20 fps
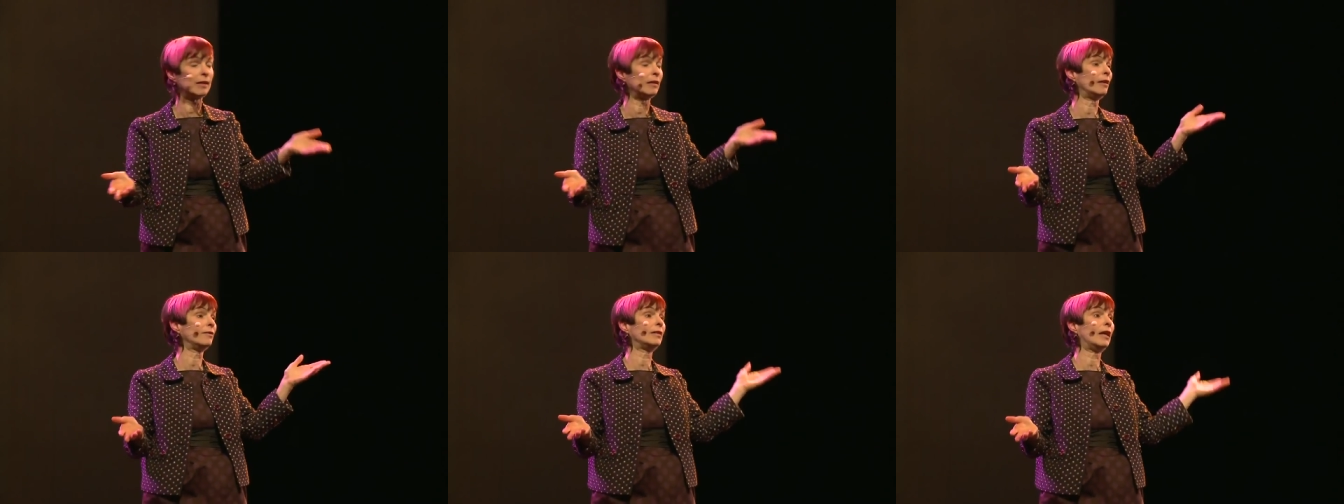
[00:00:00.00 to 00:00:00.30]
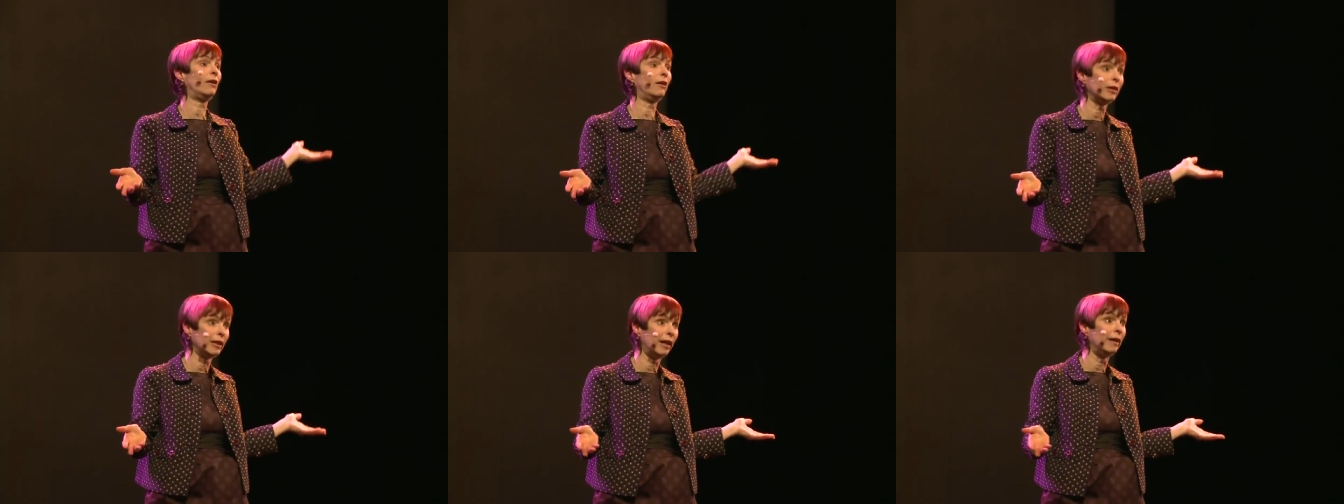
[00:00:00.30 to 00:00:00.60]
And I'll
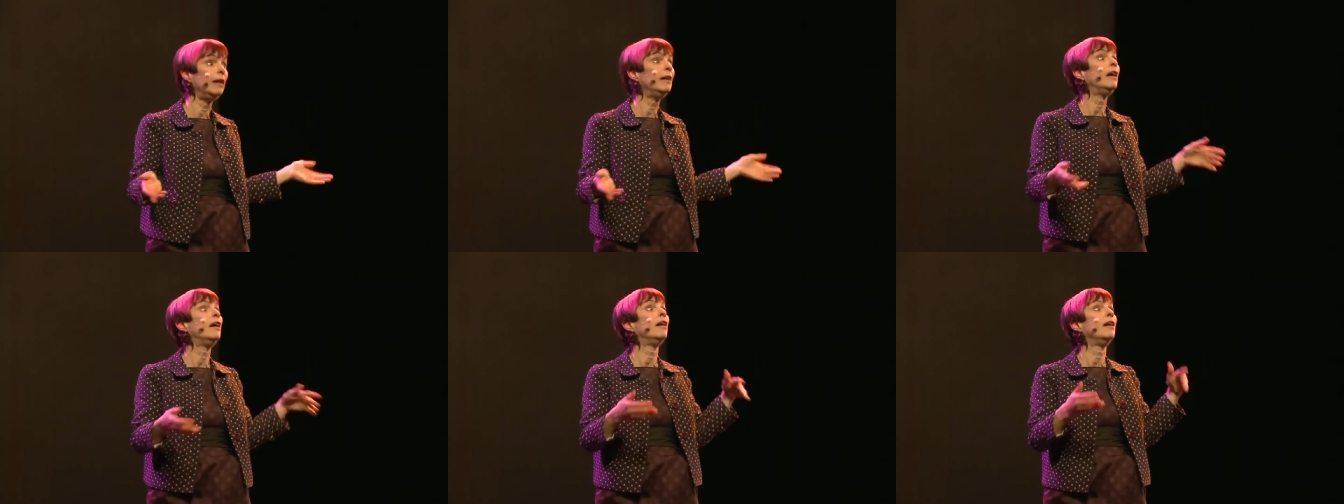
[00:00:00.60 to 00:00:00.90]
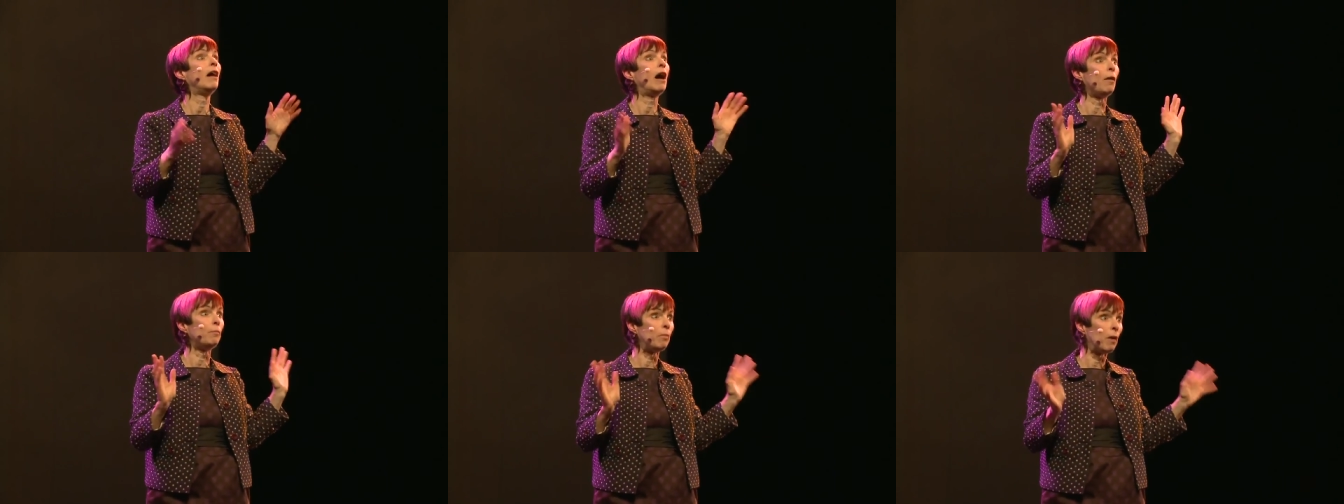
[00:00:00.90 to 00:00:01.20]
tell you,
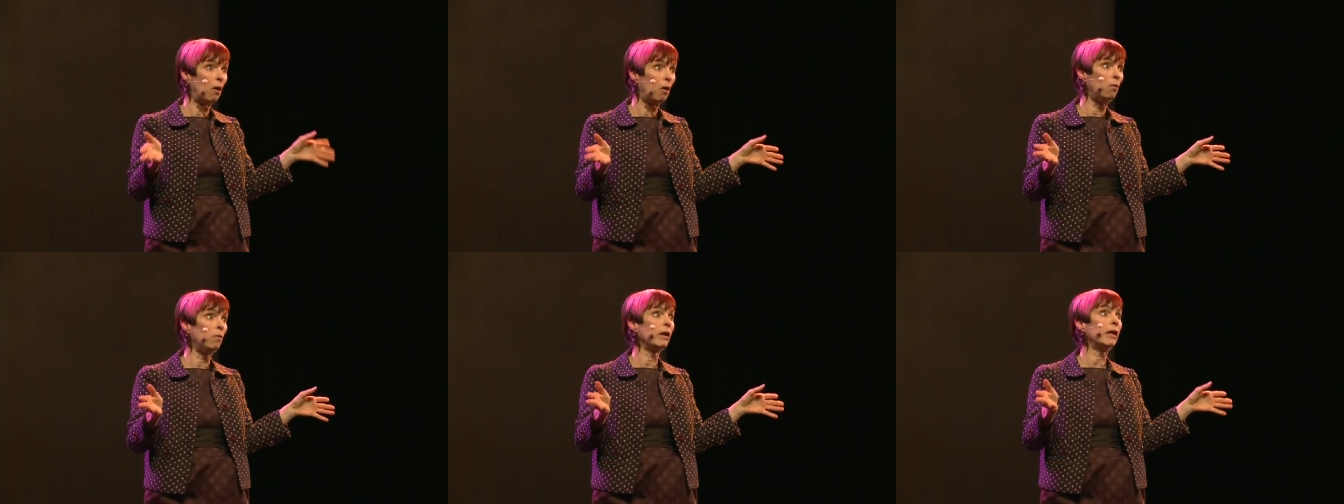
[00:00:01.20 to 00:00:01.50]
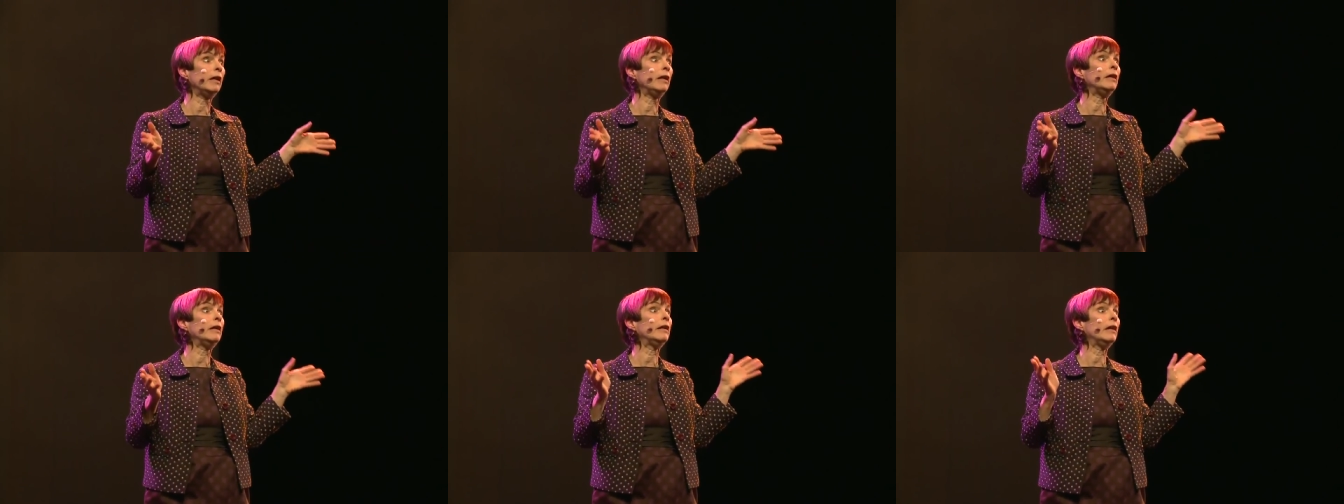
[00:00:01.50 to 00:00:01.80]
a
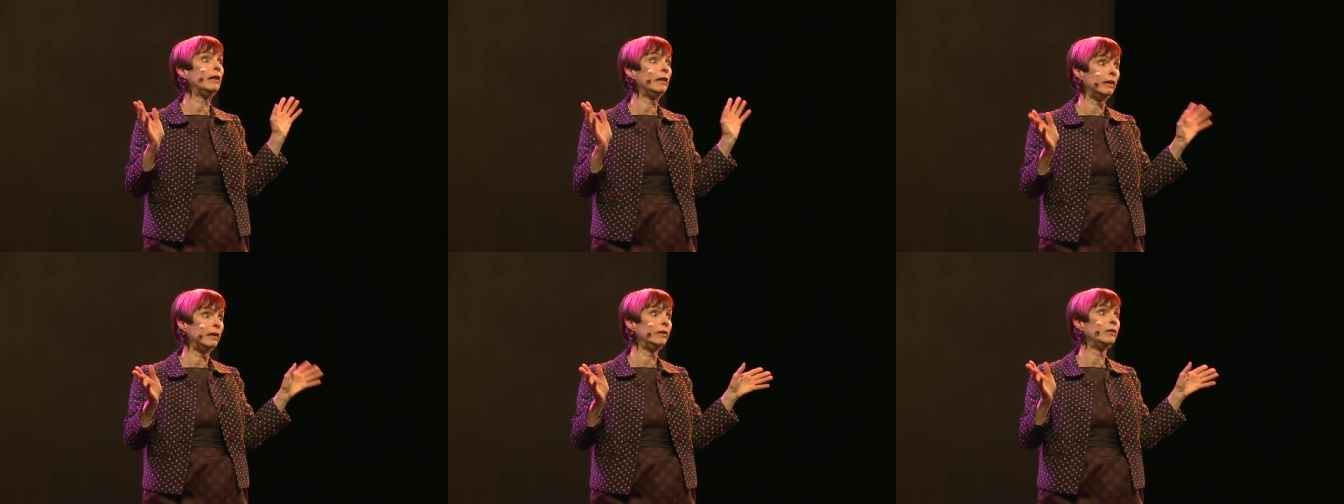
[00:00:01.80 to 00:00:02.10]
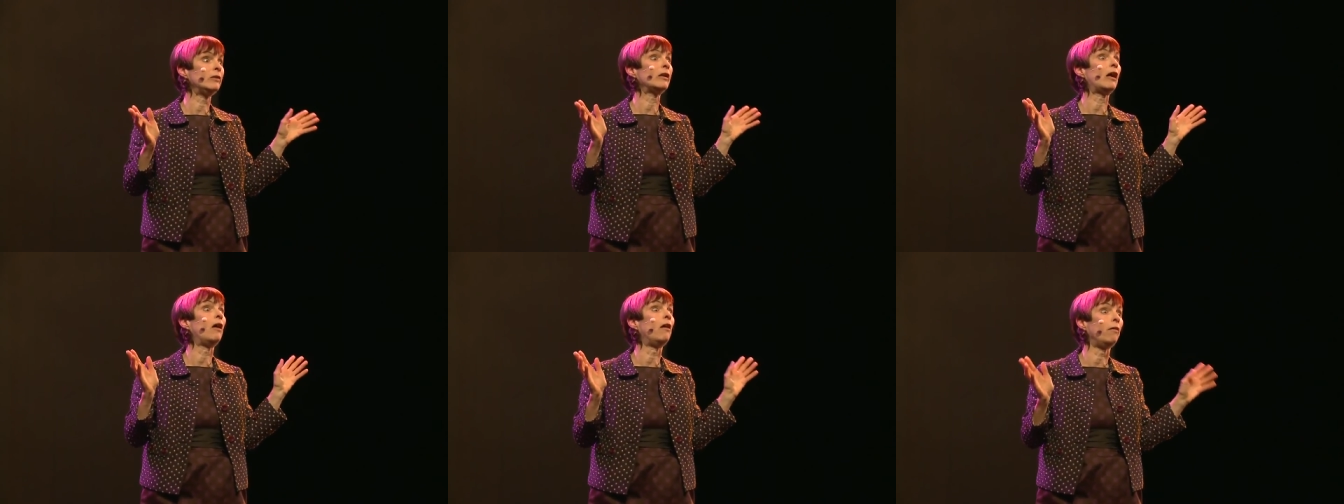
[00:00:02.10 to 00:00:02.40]
pony
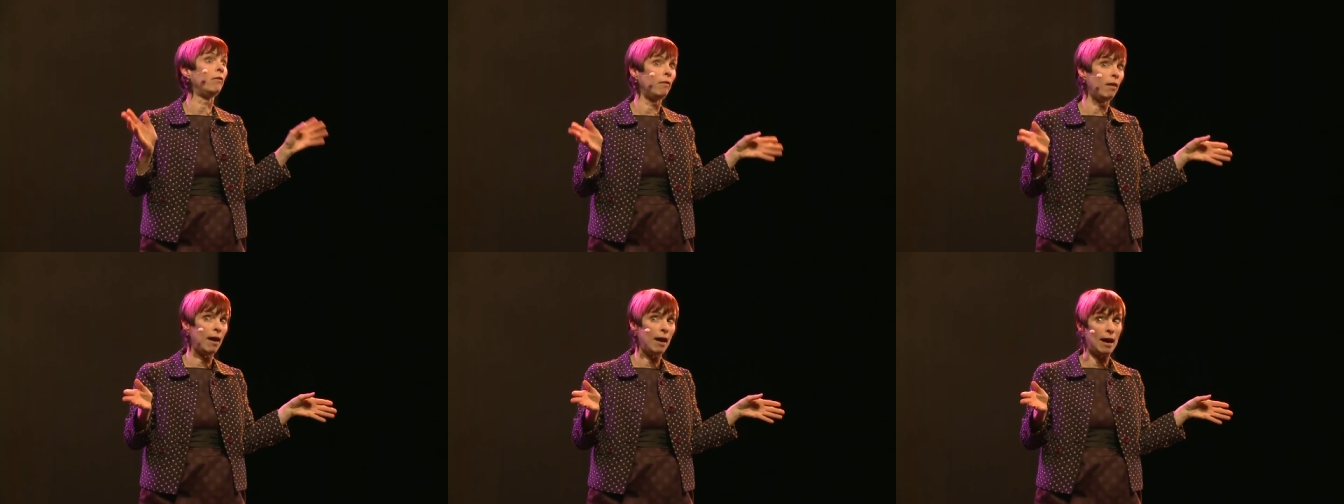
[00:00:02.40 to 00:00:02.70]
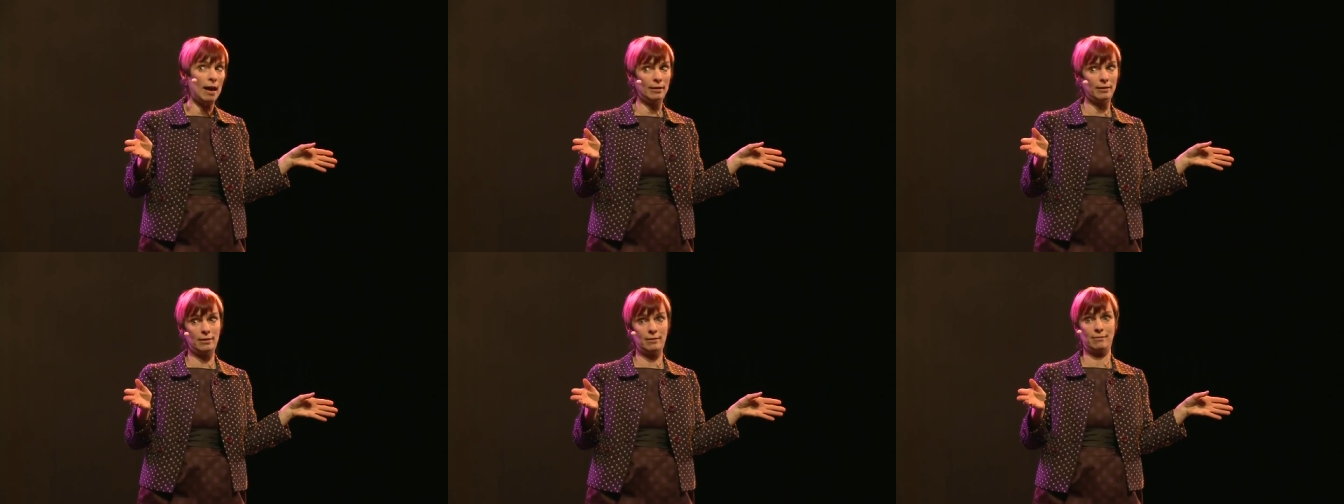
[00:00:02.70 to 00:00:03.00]
is a
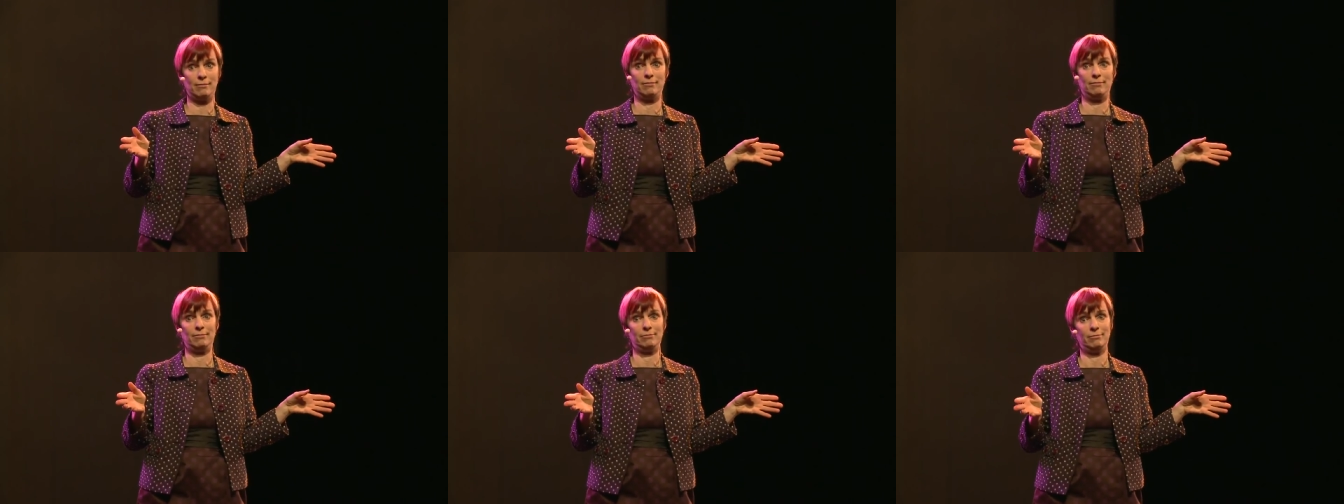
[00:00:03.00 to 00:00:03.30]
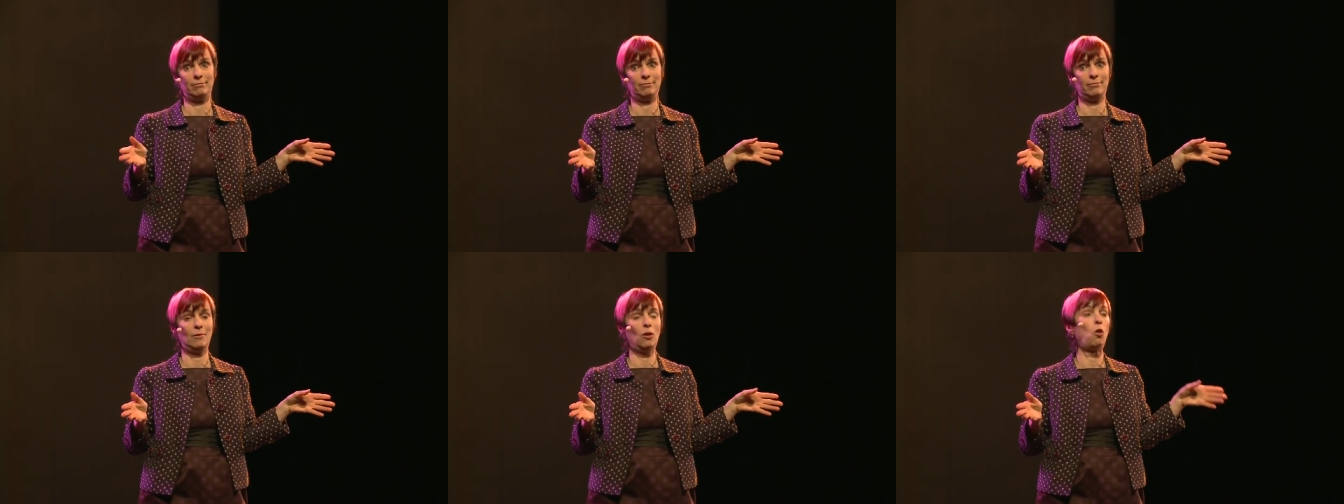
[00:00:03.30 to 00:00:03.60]
lot.
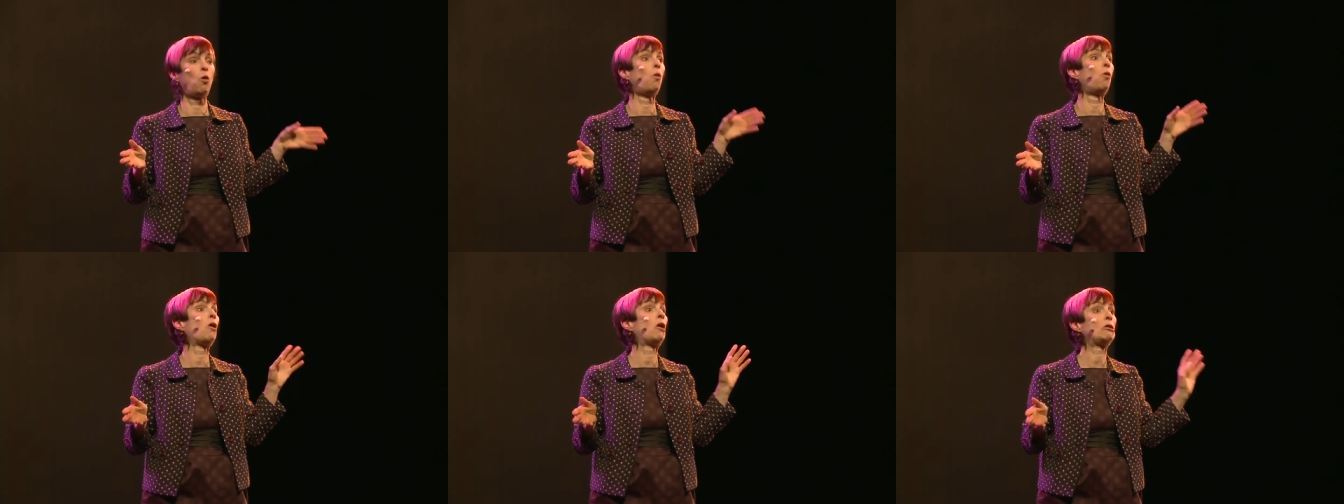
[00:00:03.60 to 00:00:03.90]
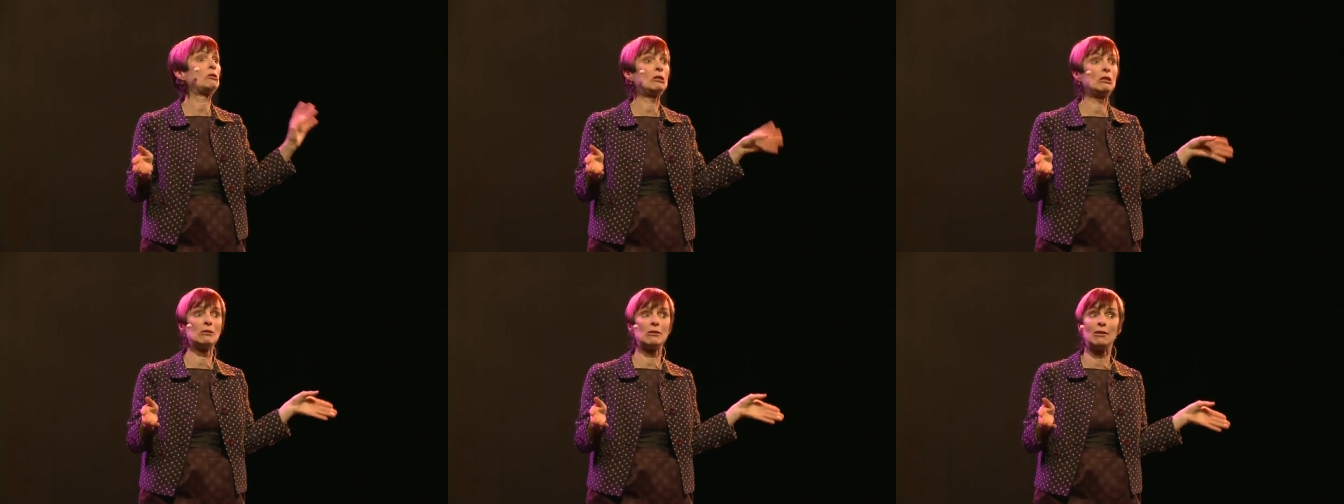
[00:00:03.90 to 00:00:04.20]
A
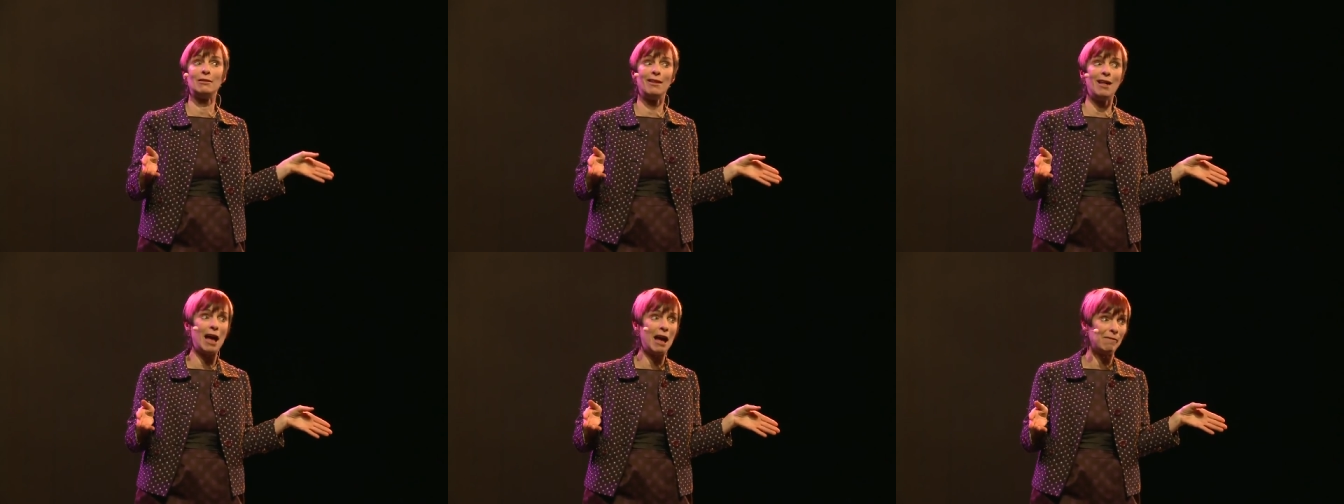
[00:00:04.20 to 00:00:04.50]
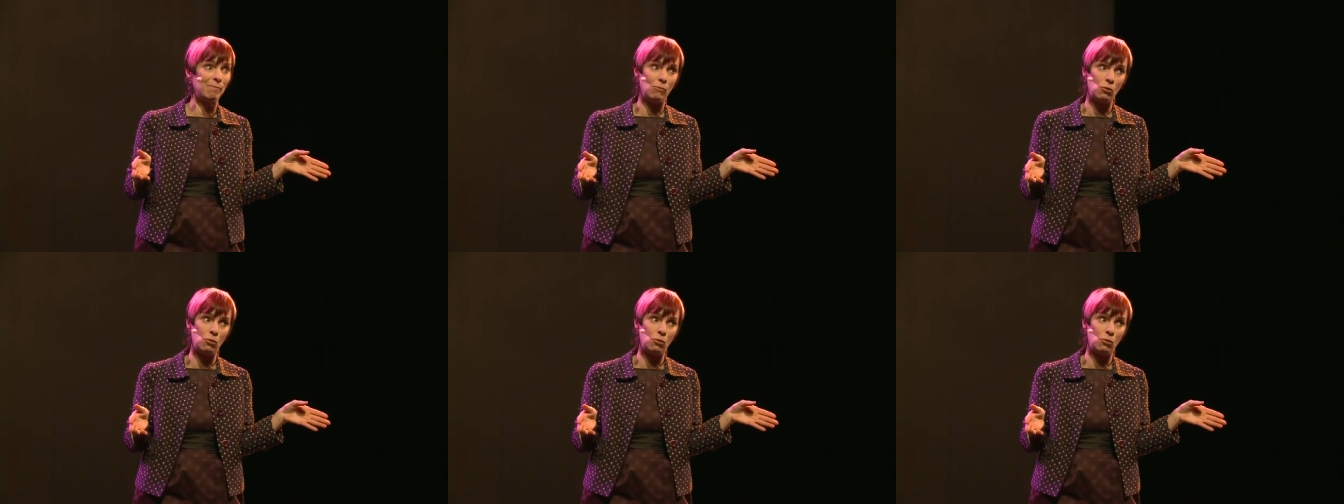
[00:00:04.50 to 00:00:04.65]
horse is a lot